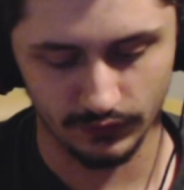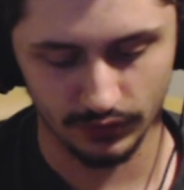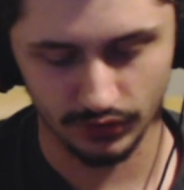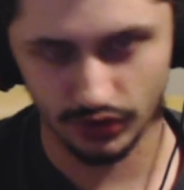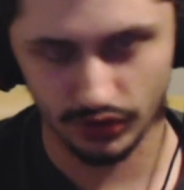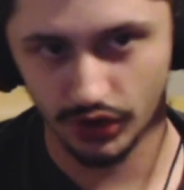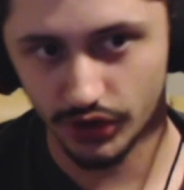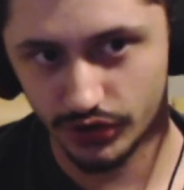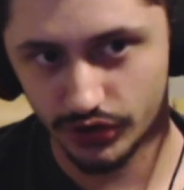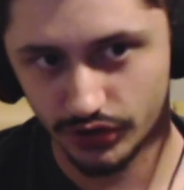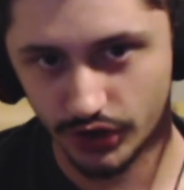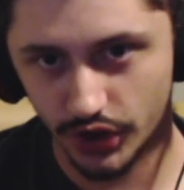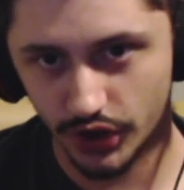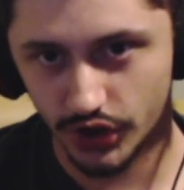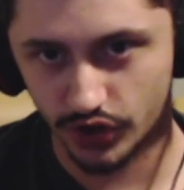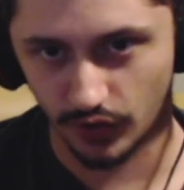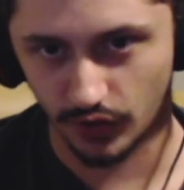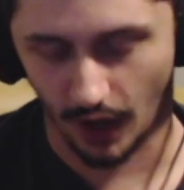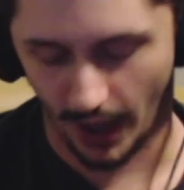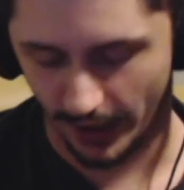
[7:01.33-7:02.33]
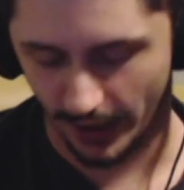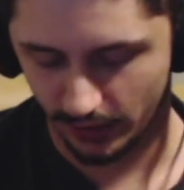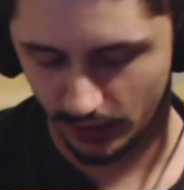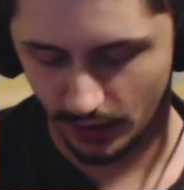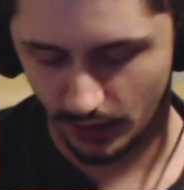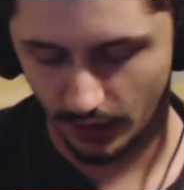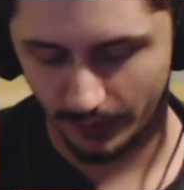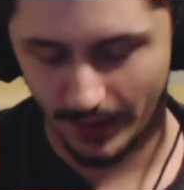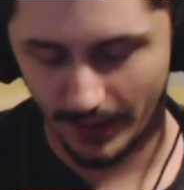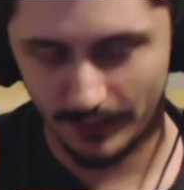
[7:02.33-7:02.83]
good good try, you
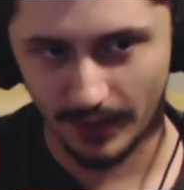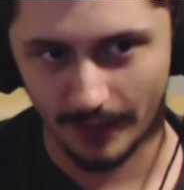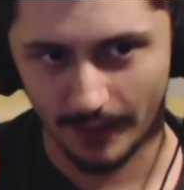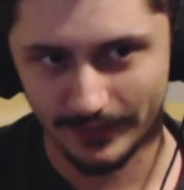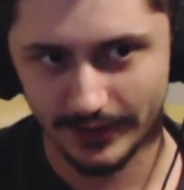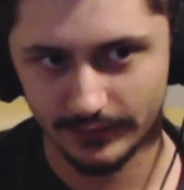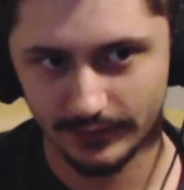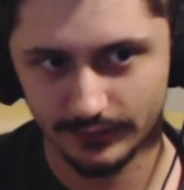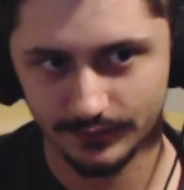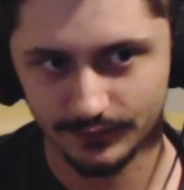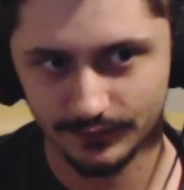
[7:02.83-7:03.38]
know, maybe, I mean...